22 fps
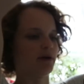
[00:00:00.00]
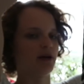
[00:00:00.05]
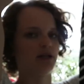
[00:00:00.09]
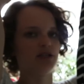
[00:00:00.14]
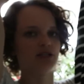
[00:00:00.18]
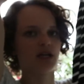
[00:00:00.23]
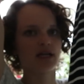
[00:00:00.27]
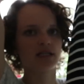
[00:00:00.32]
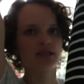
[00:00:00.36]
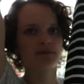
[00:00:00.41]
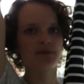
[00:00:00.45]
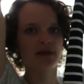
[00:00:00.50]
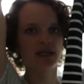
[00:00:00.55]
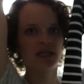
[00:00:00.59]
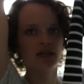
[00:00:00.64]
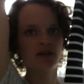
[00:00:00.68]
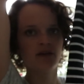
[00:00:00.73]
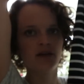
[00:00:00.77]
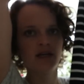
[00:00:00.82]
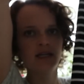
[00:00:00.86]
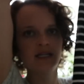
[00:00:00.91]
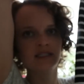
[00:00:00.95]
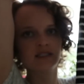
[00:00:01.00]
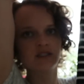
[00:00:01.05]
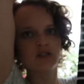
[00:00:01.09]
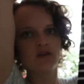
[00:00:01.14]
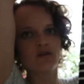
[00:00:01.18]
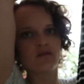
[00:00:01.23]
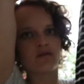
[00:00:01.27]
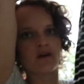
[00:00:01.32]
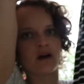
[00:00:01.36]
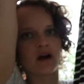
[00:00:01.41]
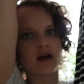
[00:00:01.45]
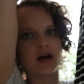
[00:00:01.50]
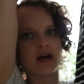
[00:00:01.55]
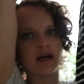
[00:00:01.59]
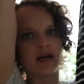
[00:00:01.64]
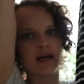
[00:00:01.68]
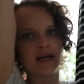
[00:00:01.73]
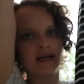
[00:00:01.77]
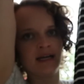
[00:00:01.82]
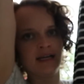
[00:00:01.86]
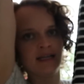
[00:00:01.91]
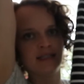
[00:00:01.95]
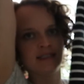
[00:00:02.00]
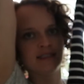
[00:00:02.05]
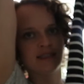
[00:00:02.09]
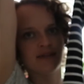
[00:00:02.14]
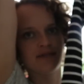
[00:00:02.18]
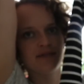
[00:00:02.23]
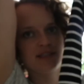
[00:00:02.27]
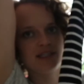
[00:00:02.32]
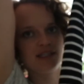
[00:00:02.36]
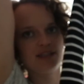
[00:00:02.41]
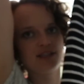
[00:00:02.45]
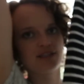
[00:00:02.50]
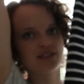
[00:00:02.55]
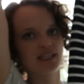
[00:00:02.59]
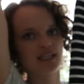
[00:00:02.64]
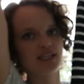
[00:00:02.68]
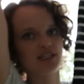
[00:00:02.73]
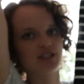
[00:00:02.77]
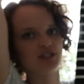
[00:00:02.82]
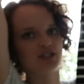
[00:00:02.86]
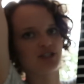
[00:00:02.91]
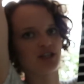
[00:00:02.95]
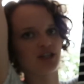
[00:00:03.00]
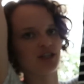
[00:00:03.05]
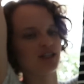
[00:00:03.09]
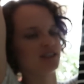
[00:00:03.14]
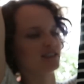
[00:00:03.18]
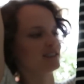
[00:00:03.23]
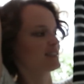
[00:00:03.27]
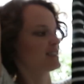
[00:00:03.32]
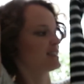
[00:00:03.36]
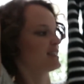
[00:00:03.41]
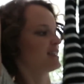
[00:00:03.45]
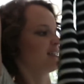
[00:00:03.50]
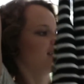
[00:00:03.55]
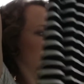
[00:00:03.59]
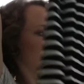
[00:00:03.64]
project, but here it is so far. Definitely looks like a shirt,